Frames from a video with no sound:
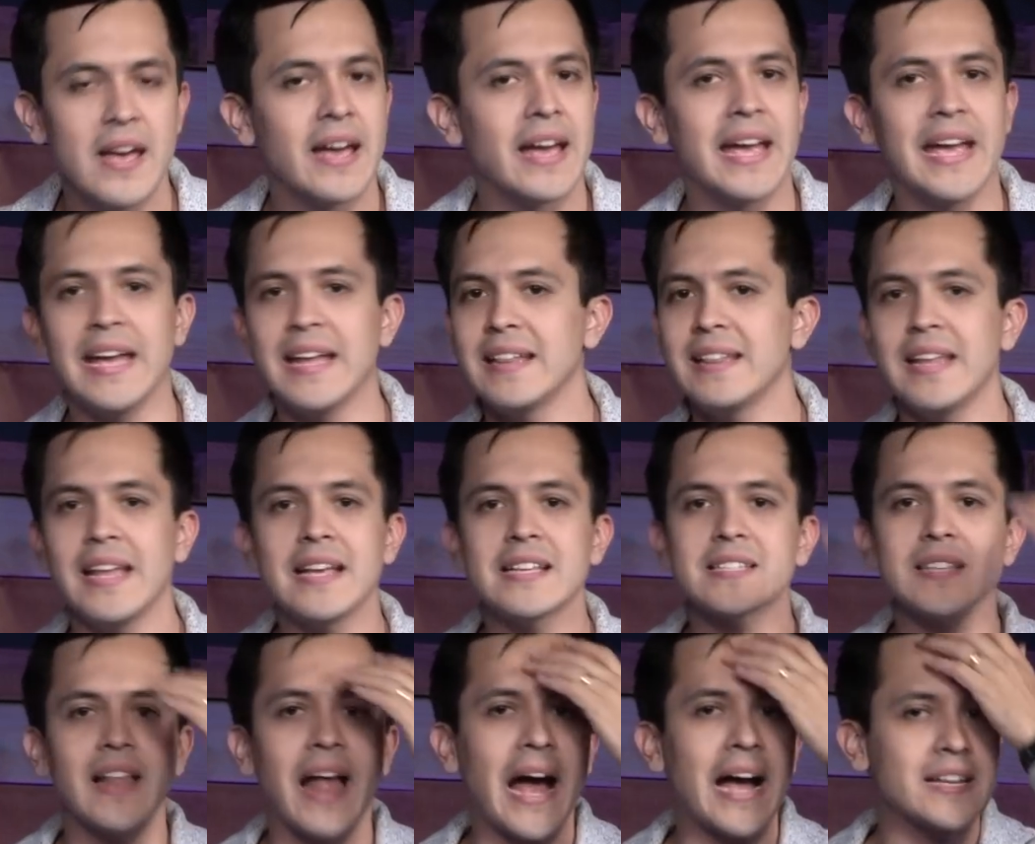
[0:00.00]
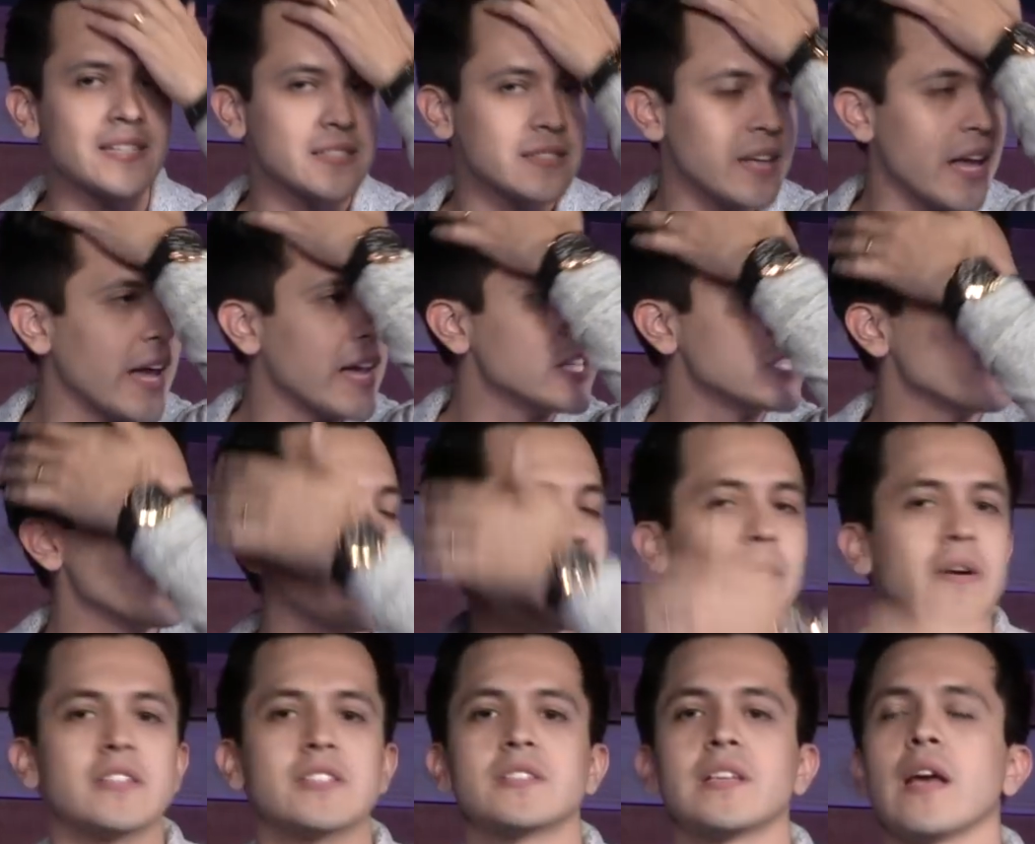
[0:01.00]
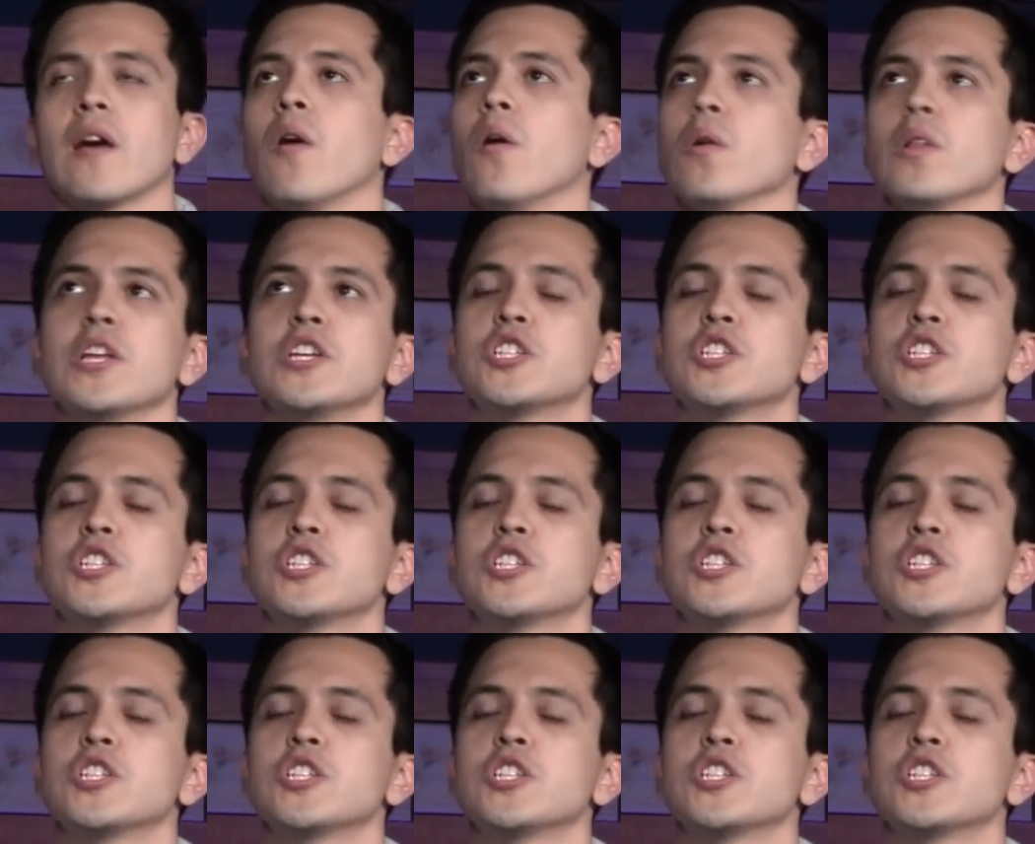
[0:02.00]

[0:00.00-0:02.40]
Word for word: In these last days, we must say, Holy